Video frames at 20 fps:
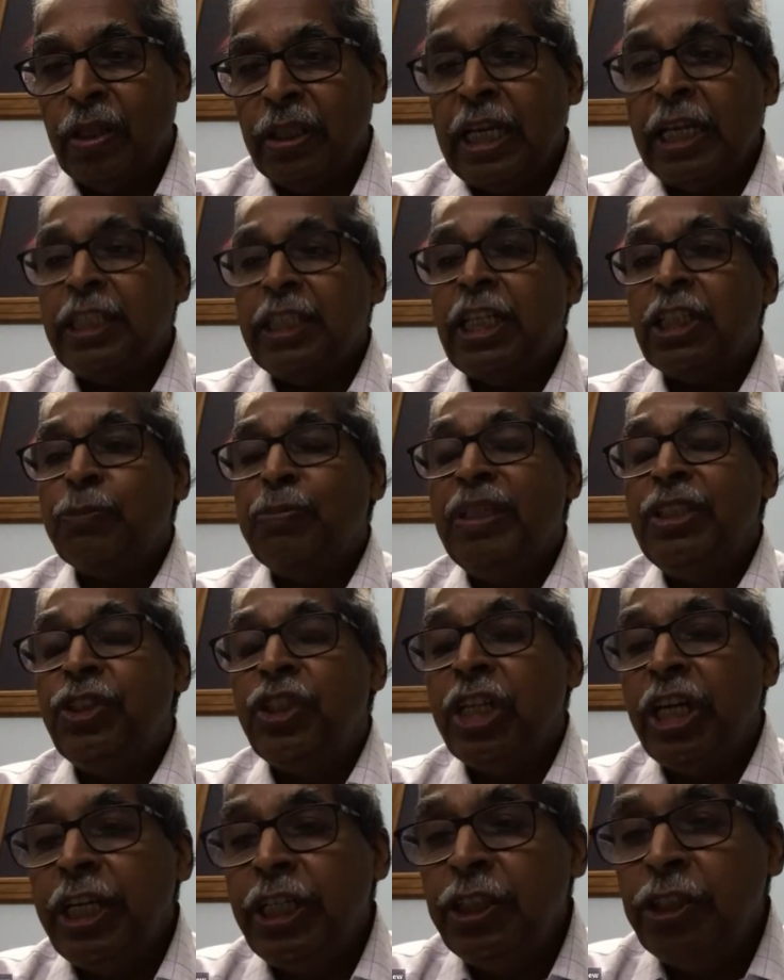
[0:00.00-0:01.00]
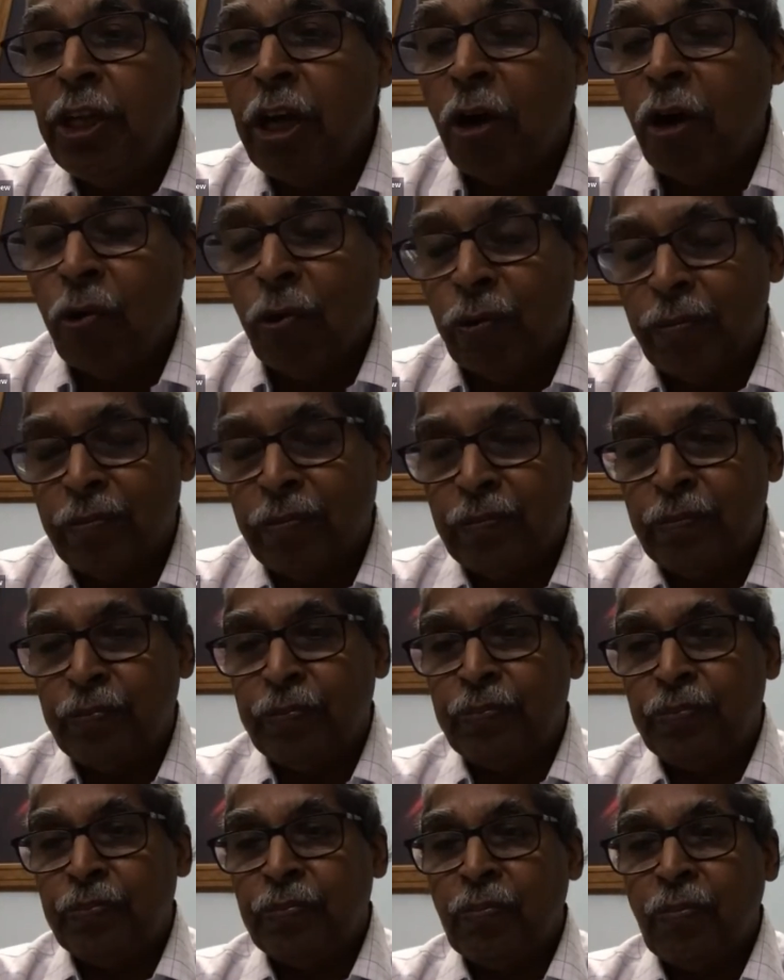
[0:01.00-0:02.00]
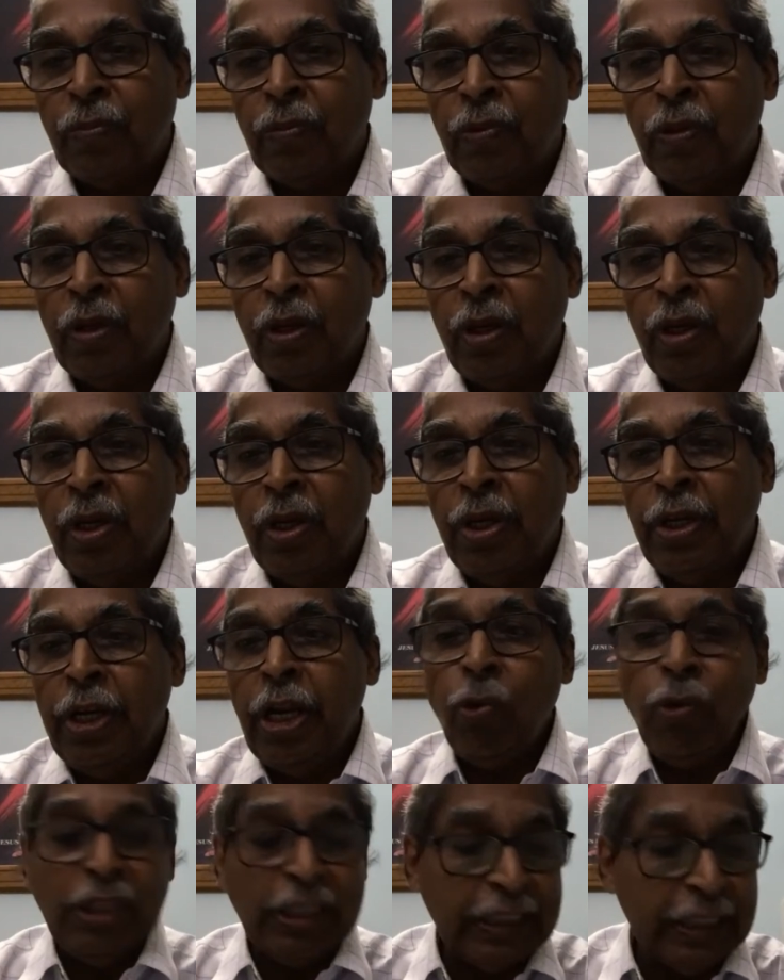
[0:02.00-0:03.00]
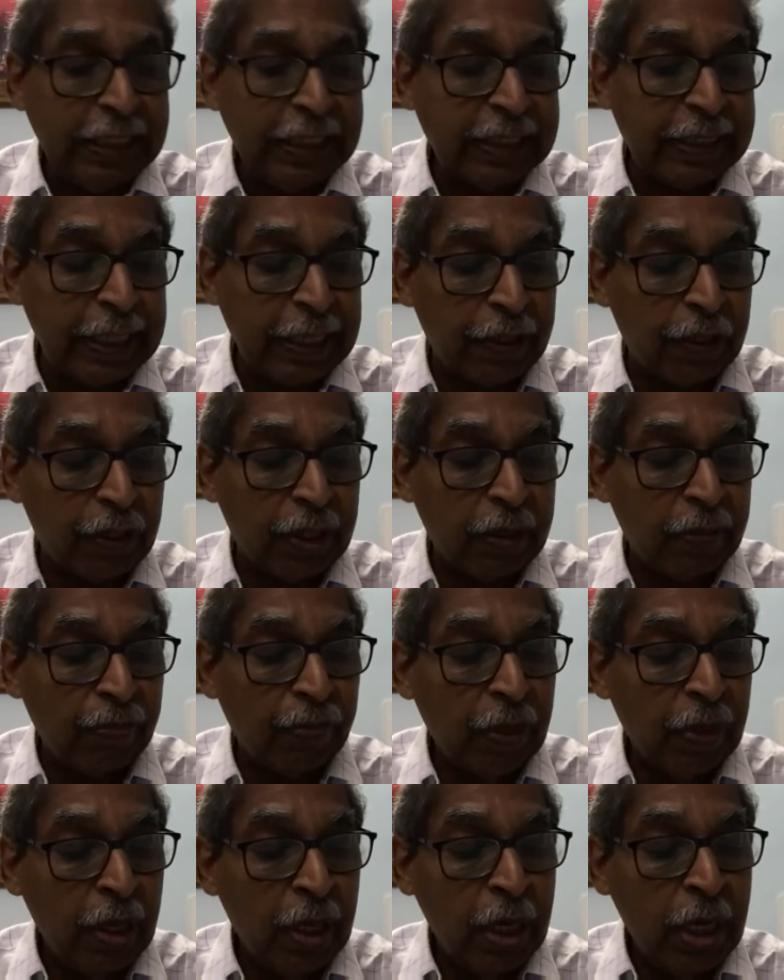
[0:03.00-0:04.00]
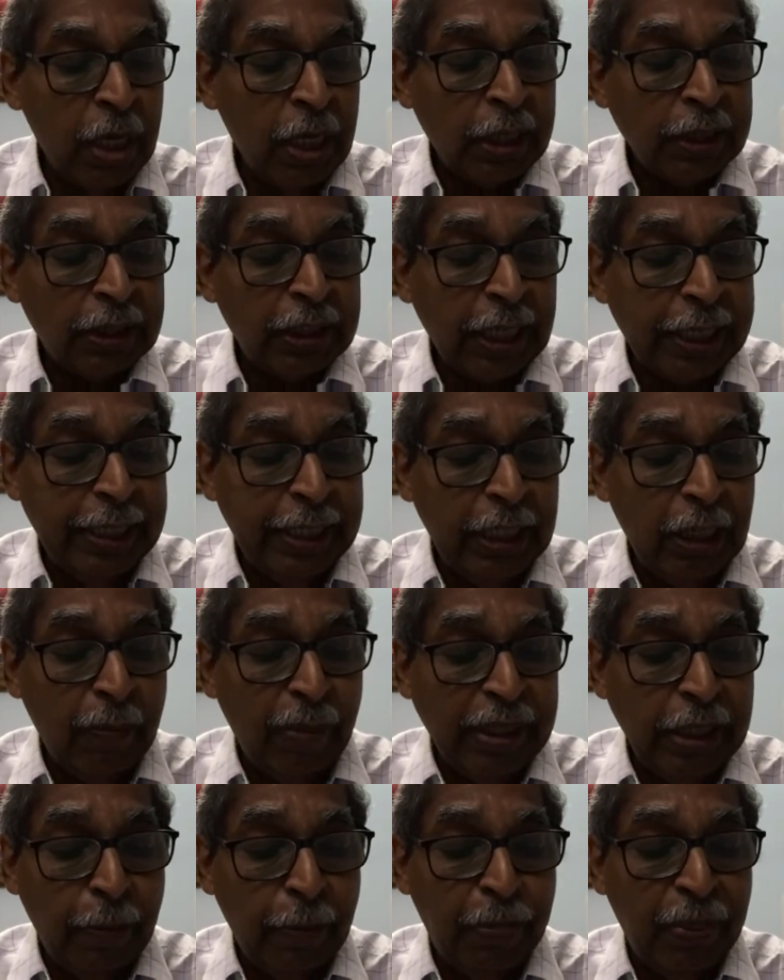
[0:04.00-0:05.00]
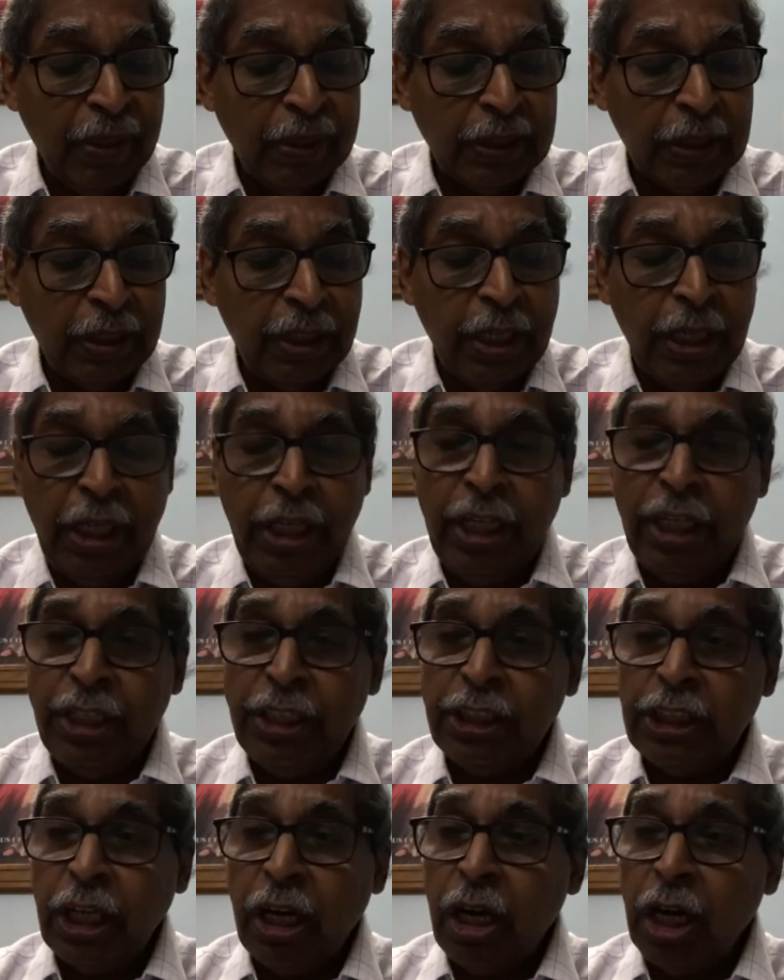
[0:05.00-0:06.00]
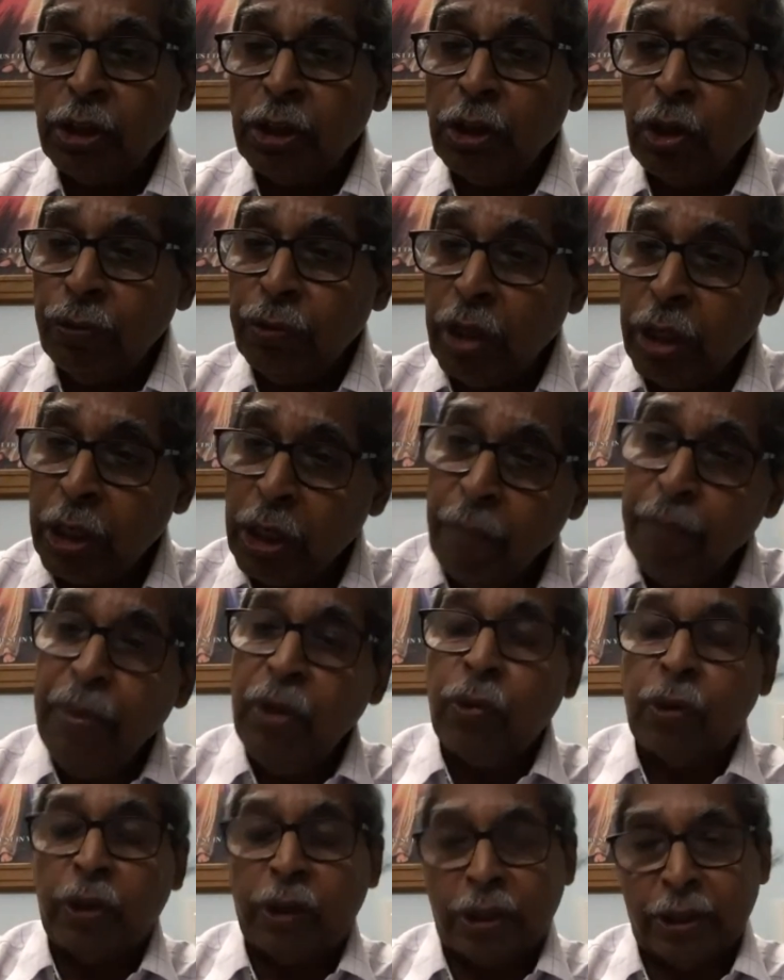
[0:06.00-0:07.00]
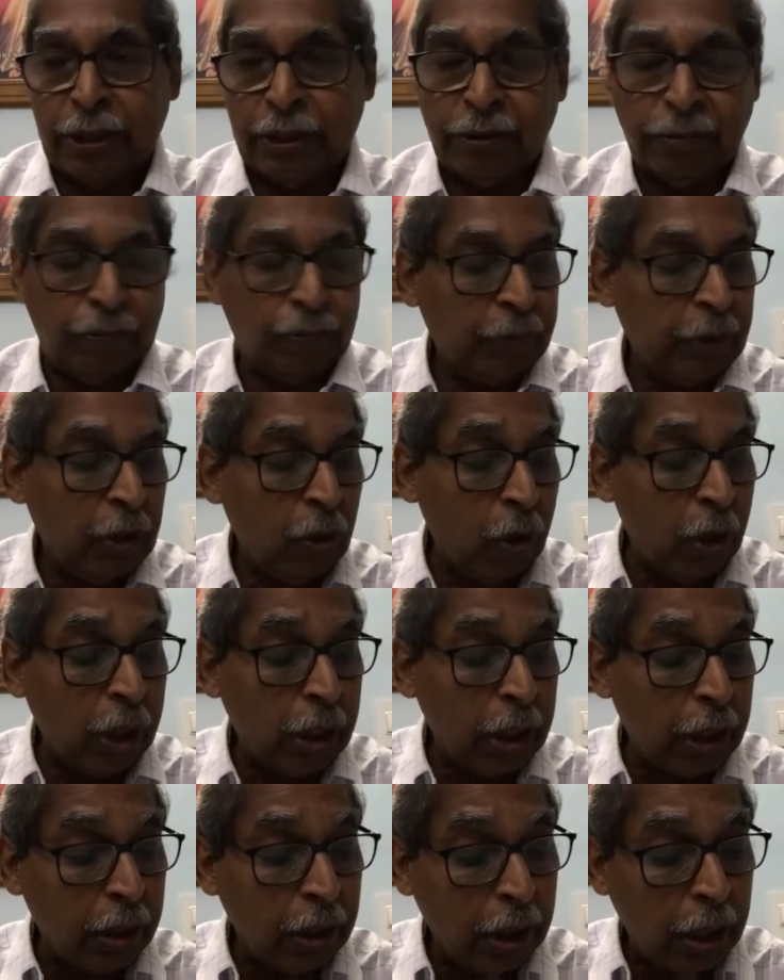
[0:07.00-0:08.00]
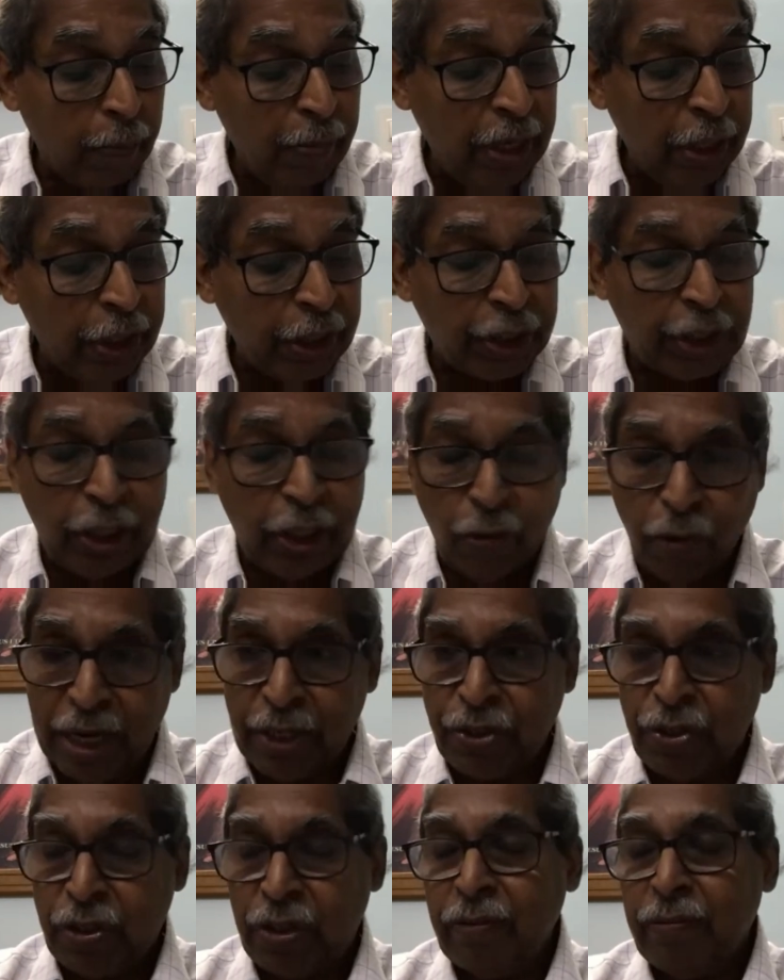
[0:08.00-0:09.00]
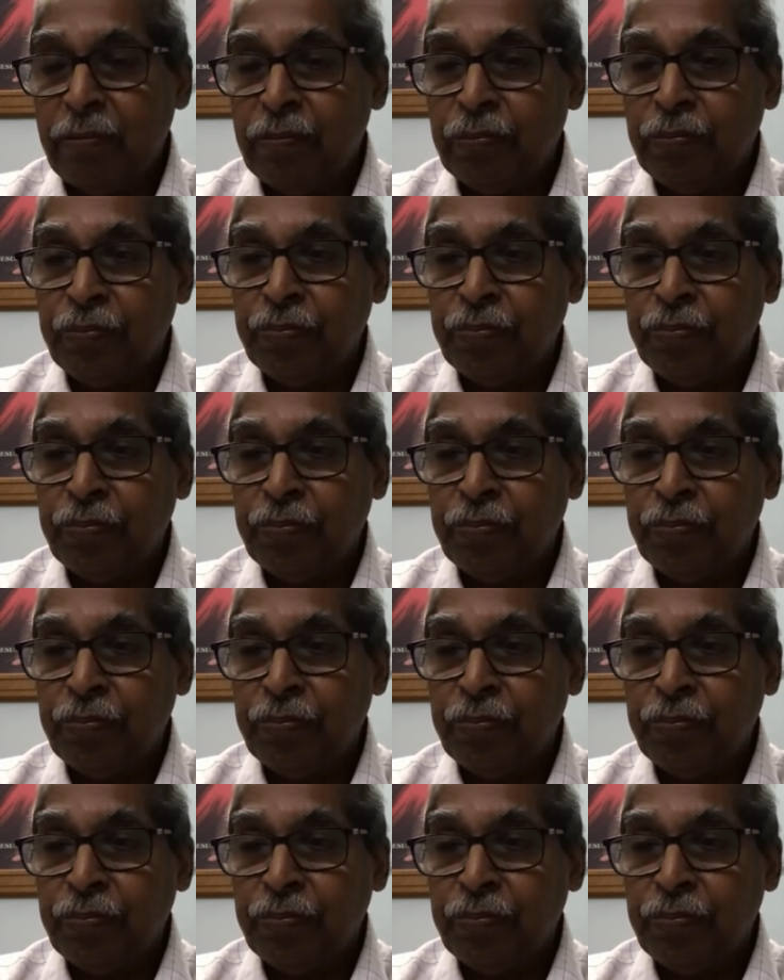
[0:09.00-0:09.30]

That has been changed now. Now it says that signed by a person in charge of the computer or communication device.